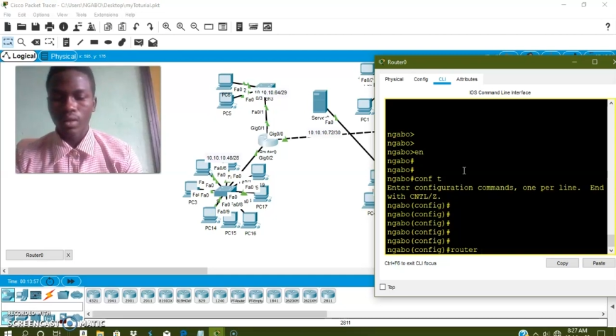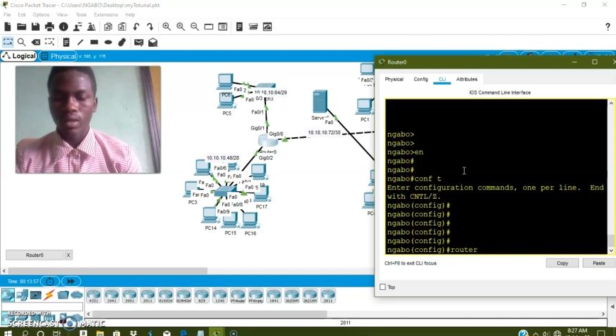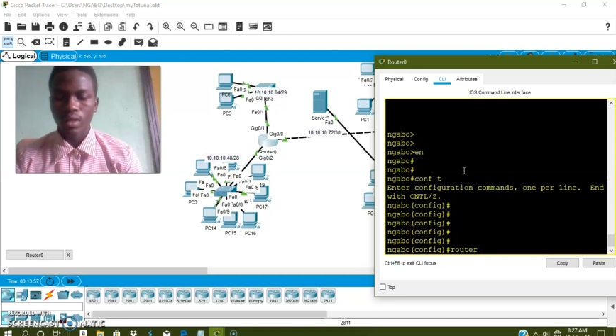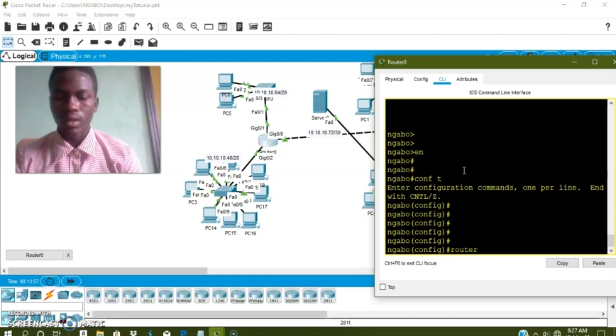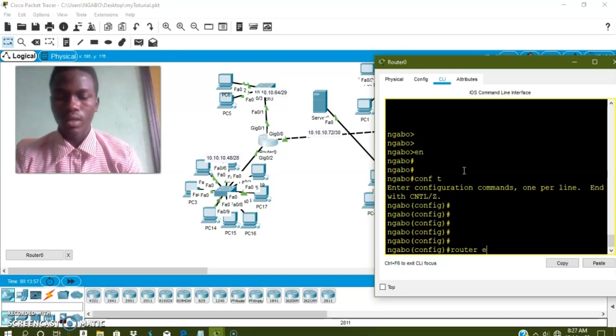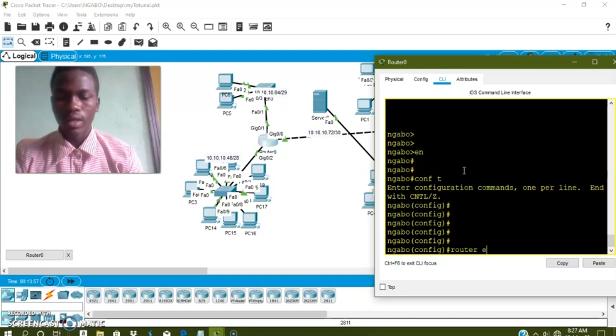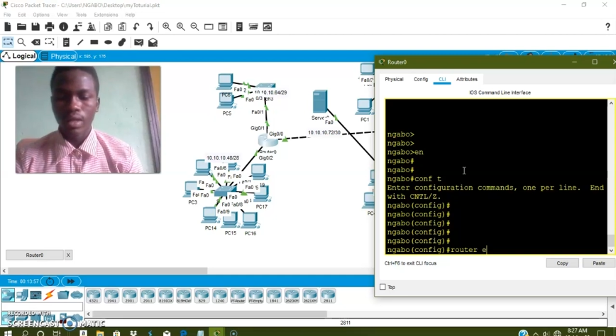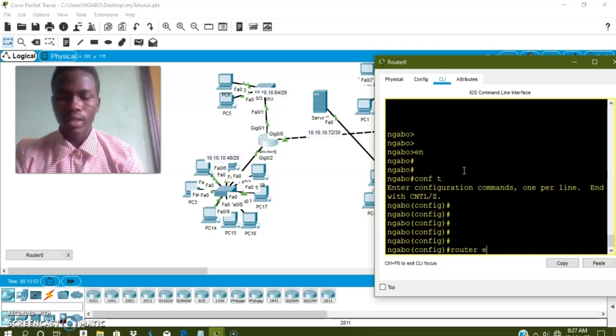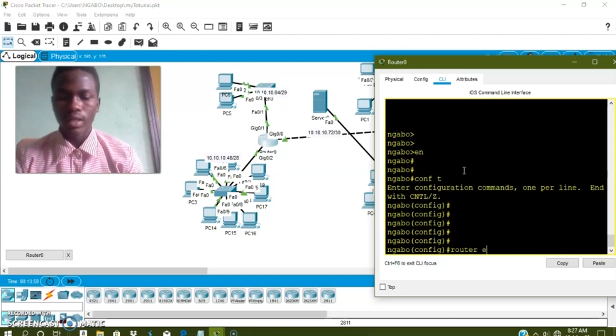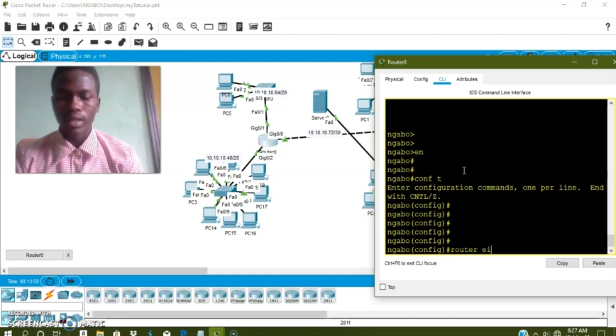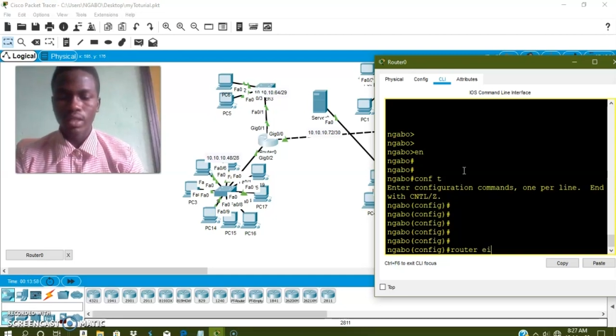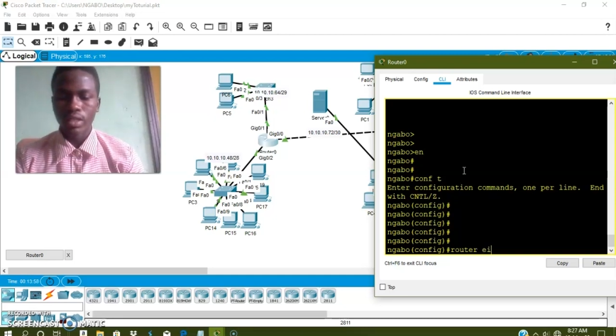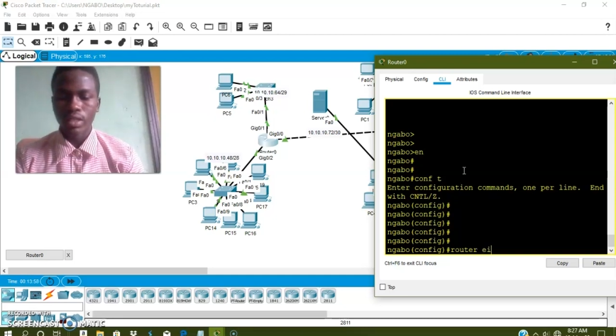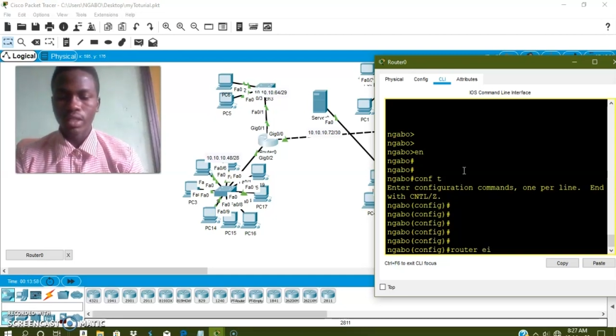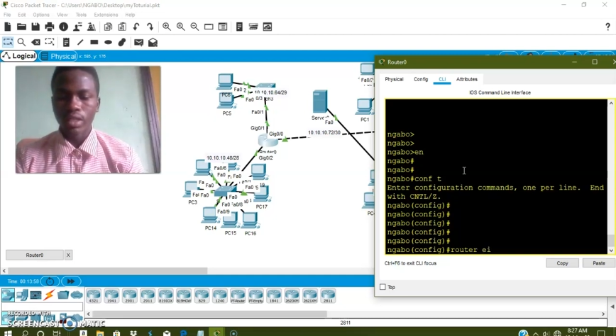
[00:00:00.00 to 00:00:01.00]

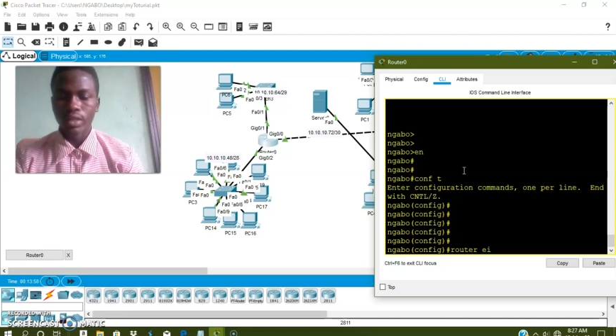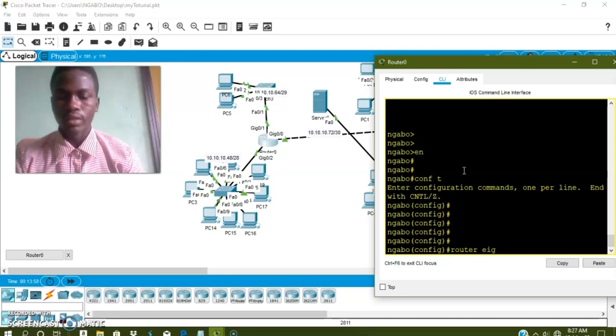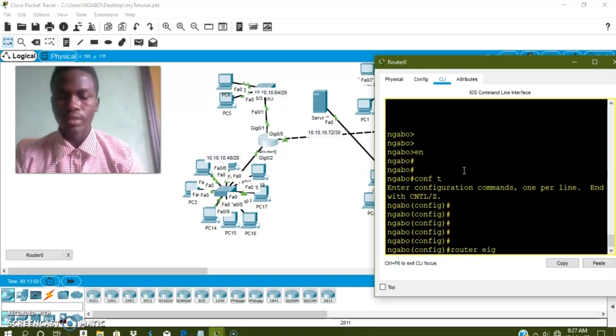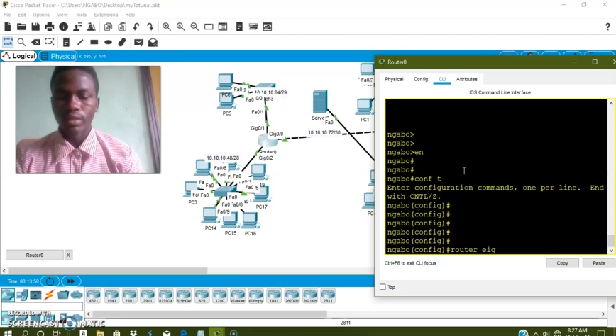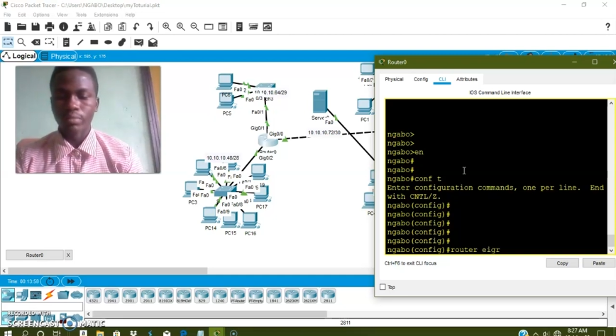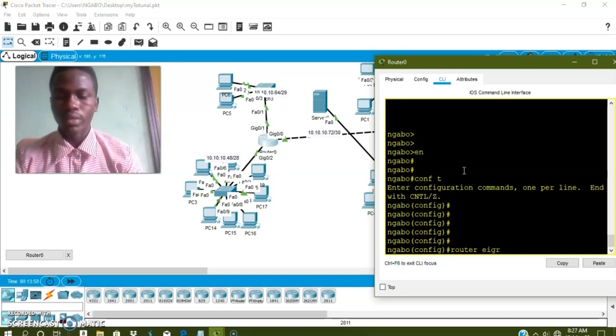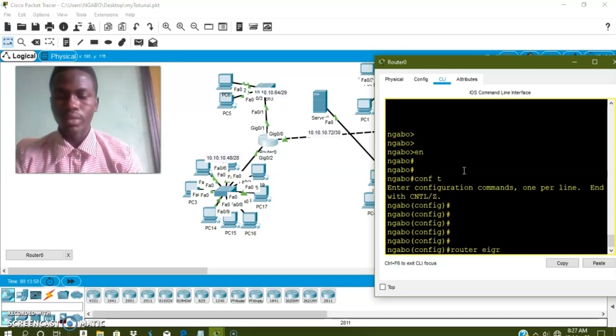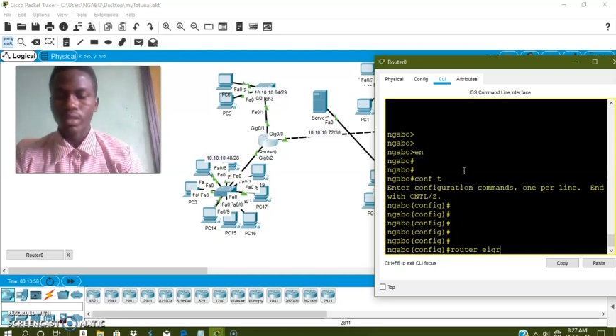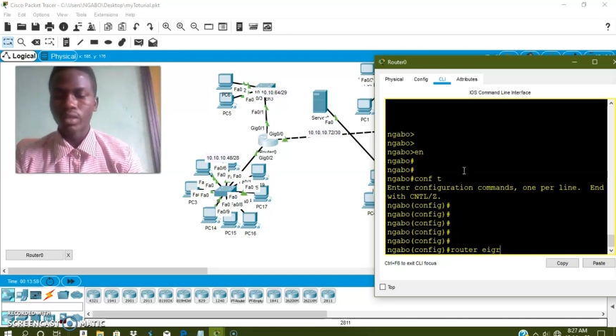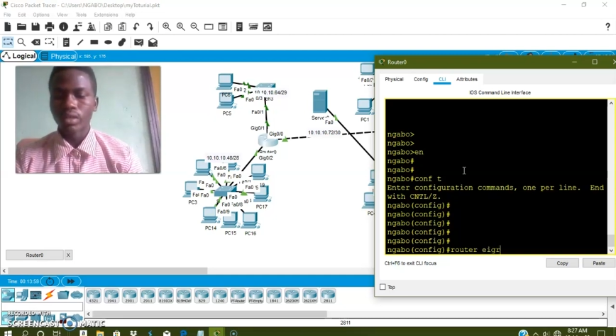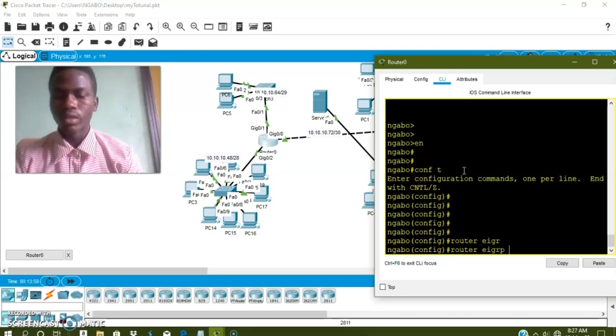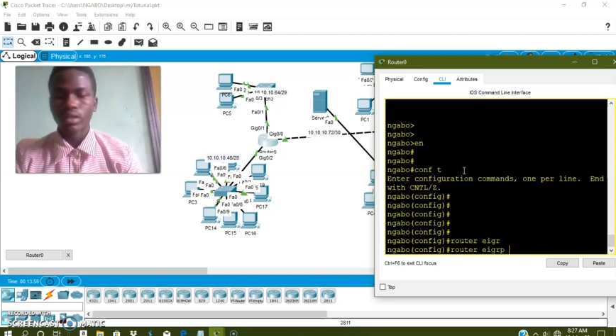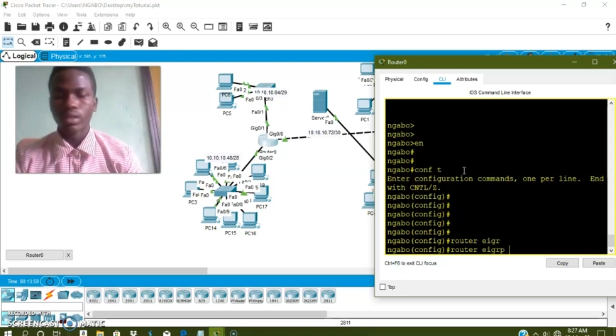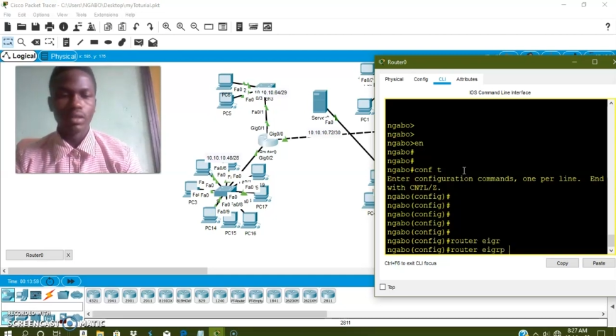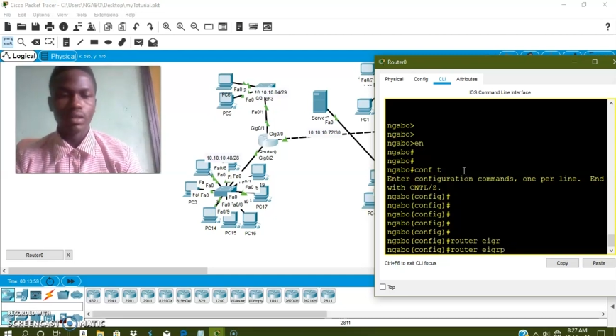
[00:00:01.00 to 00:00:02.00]
Eigrp.
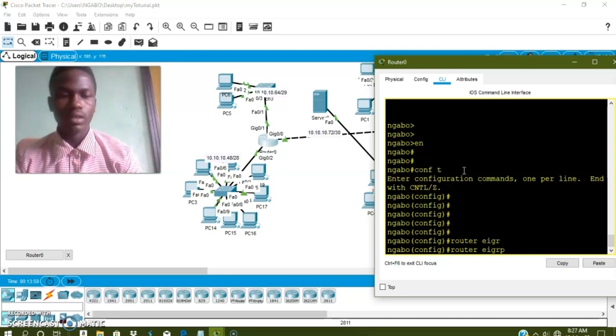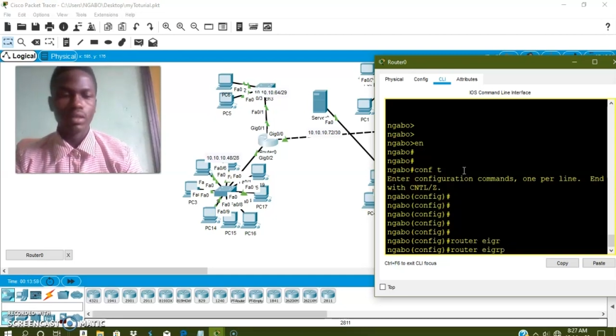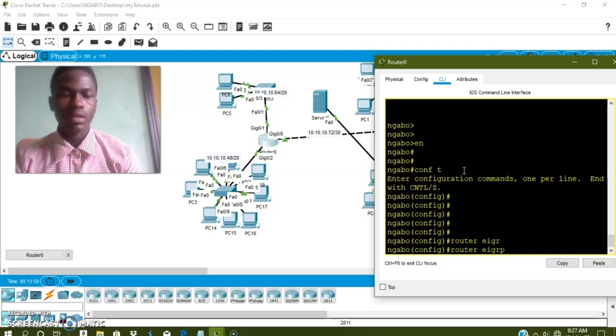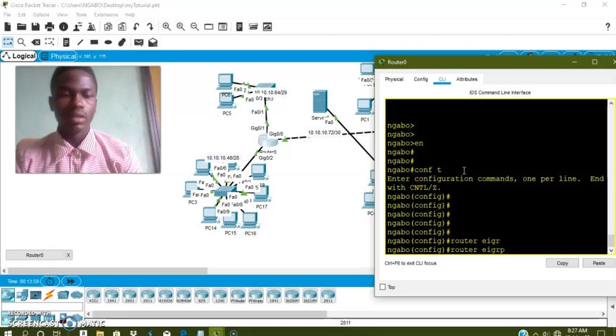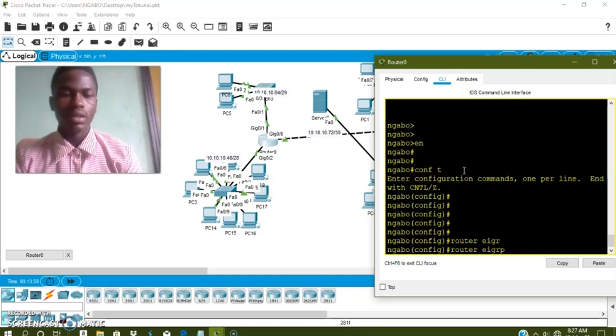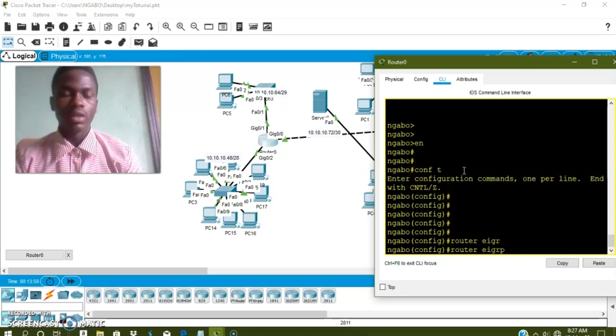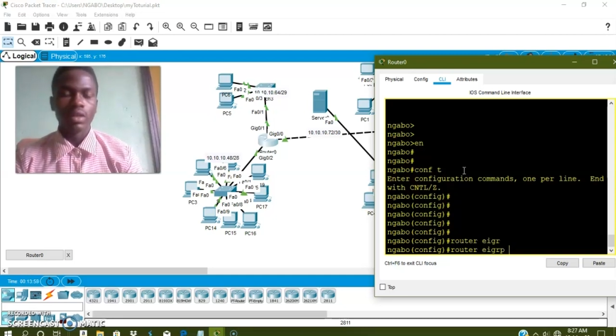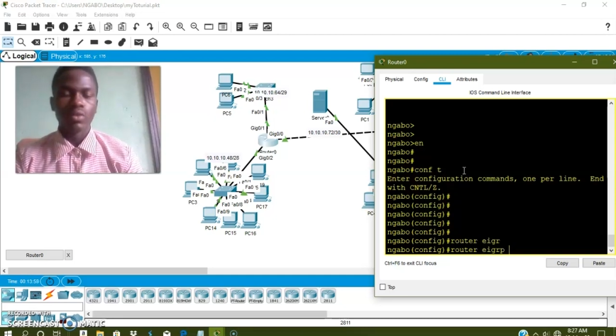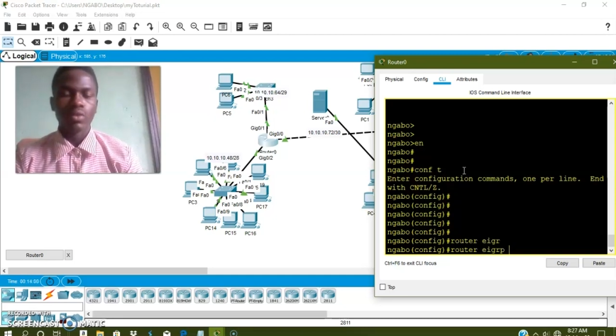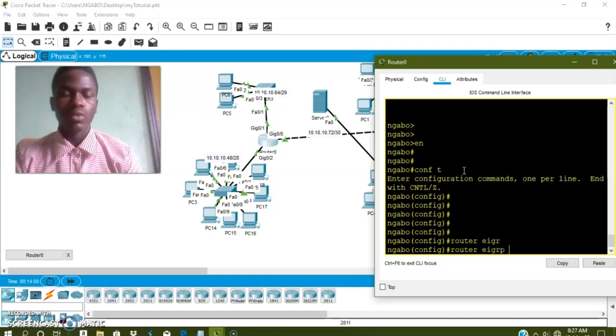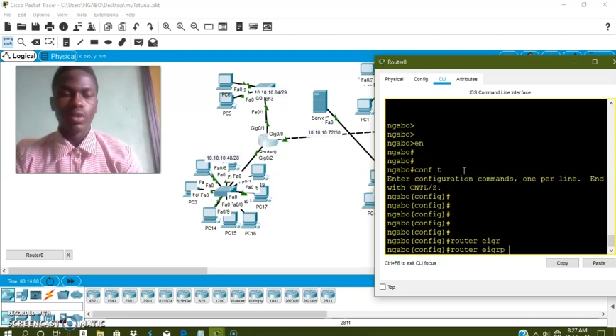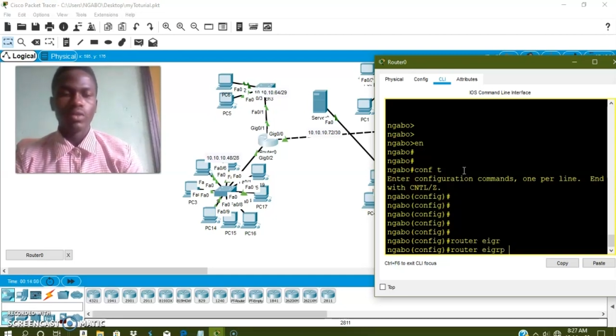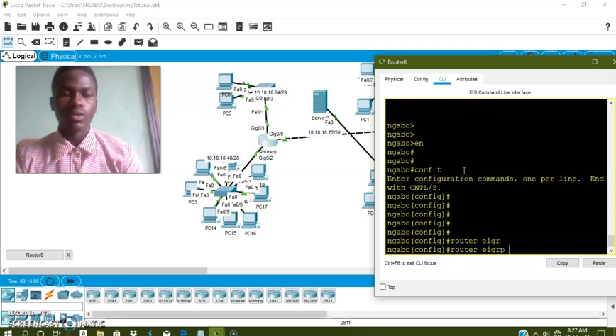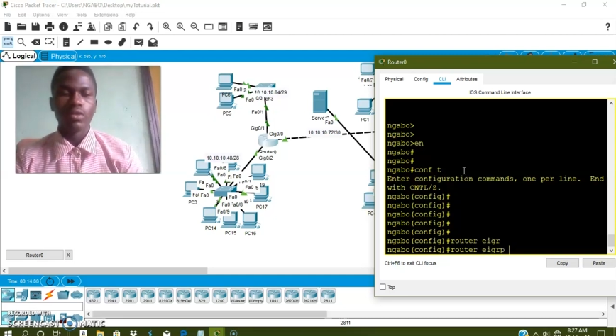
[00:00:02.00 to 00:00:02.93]
When